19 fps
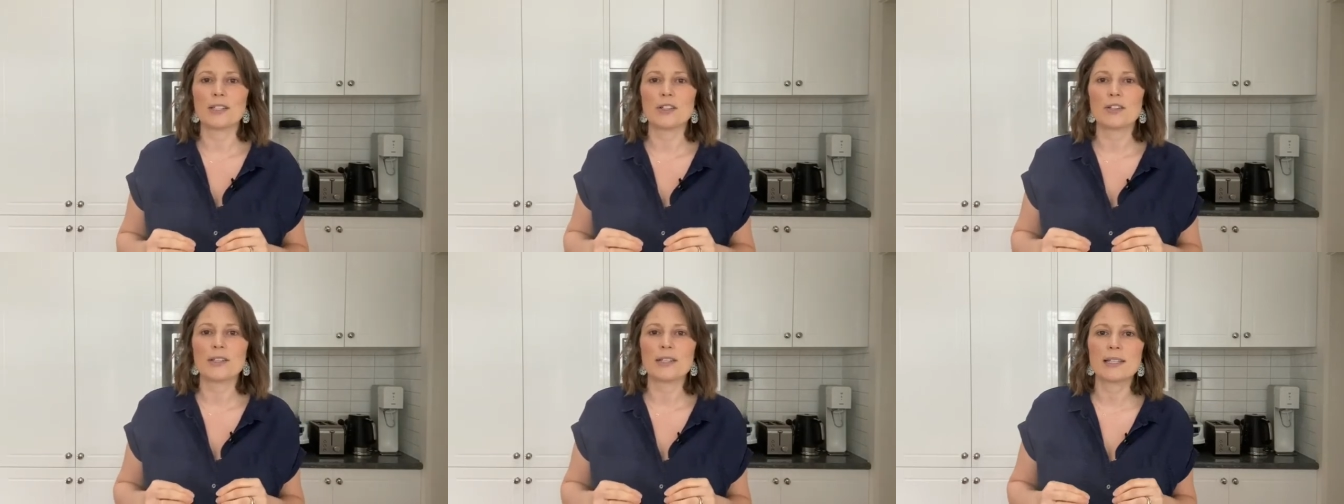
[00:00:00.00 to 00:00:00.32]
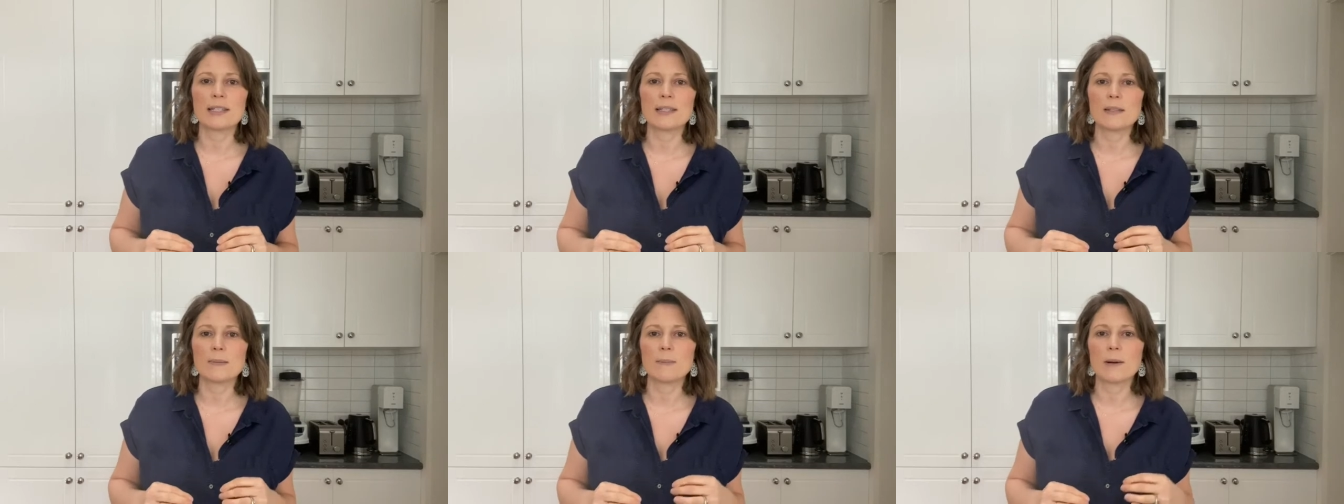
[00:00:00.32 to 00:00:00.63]
So
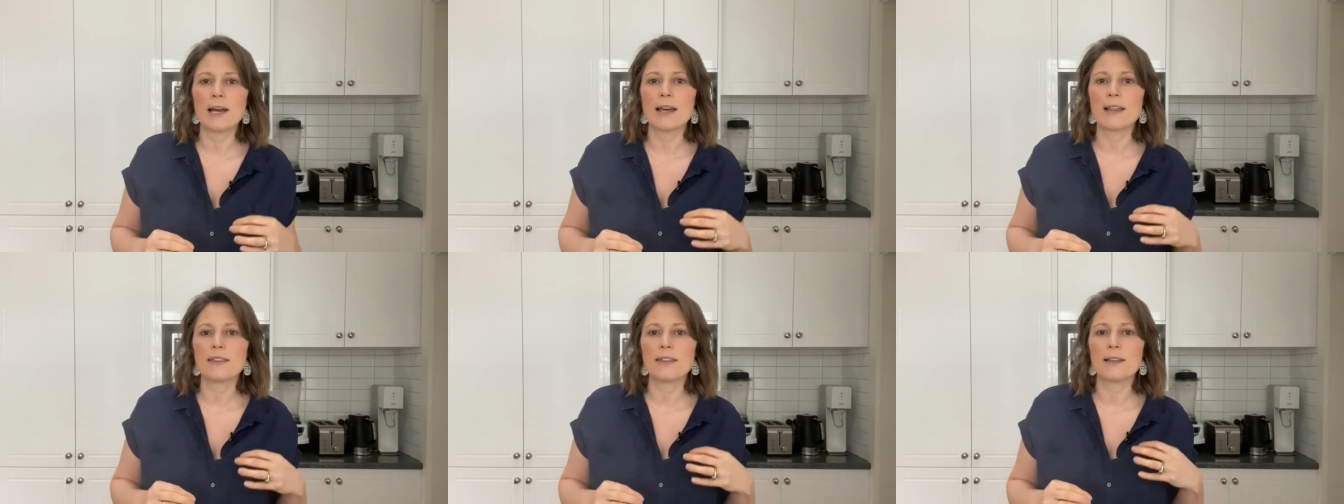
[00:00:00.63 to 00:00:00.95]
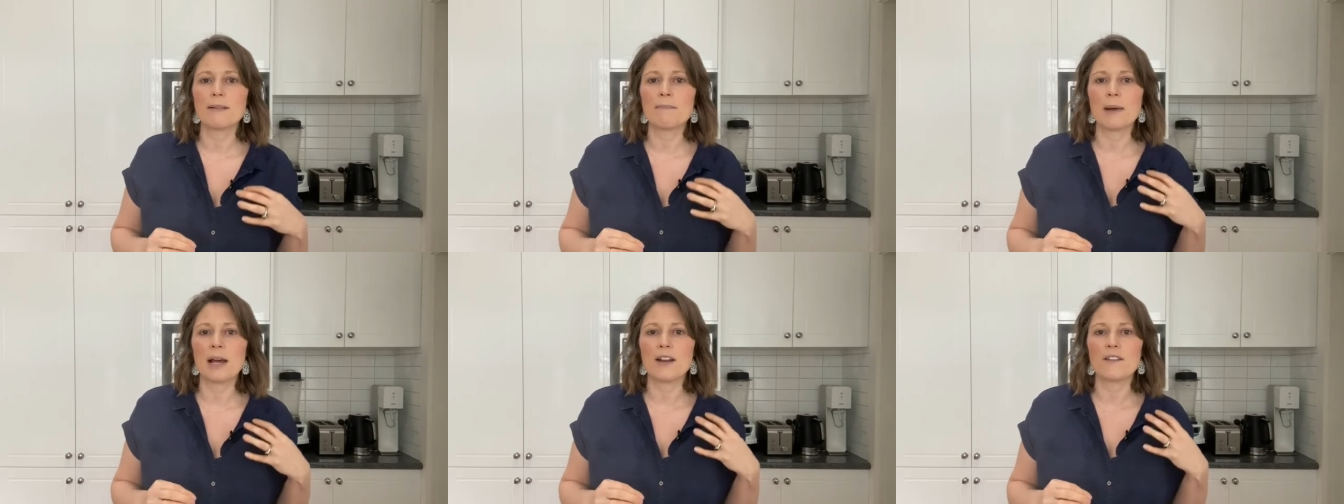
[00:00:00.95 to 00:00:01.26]
this is where
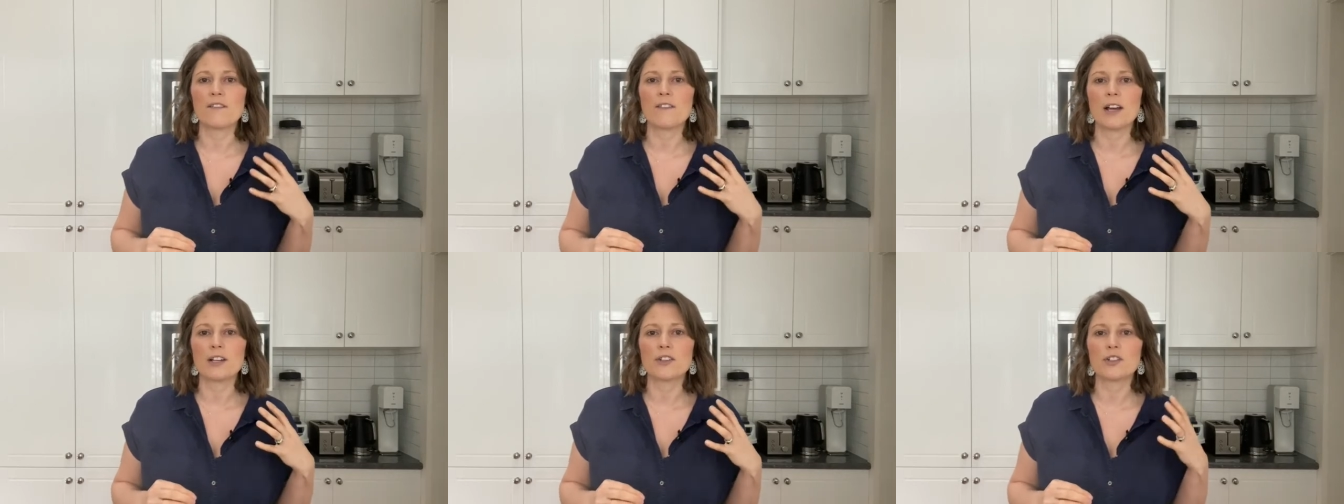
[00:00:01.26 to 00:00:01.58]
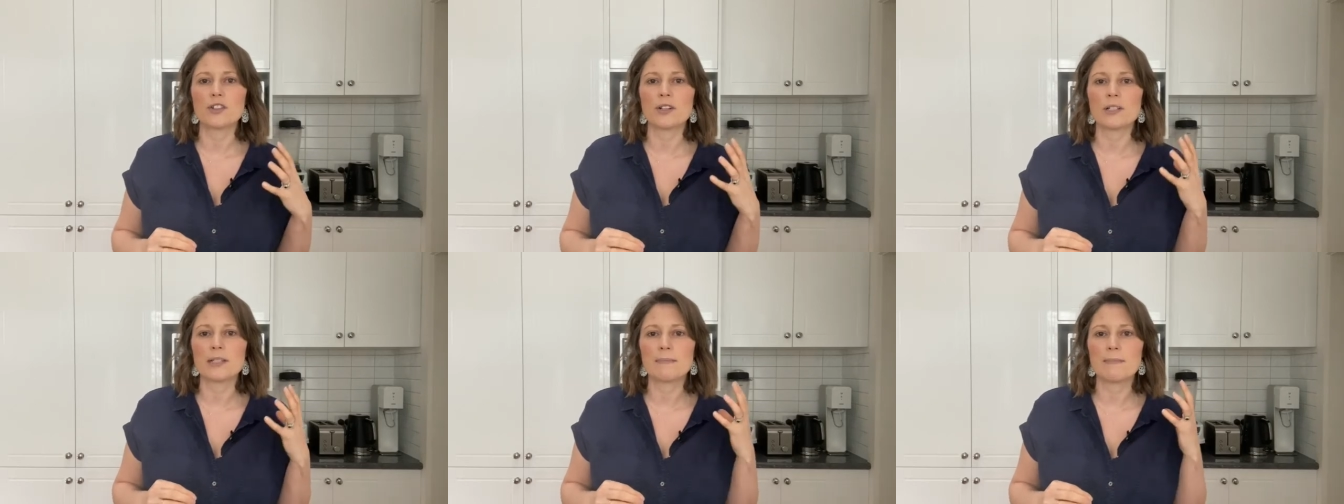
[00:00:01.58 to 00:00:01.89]

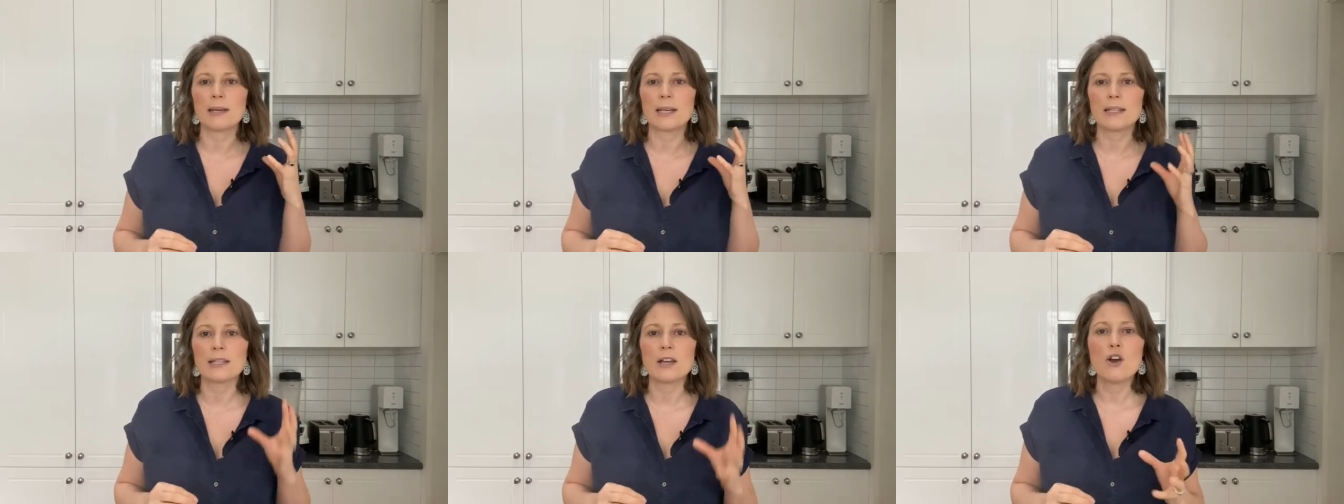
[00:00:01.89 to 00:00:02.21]
manufacturers mix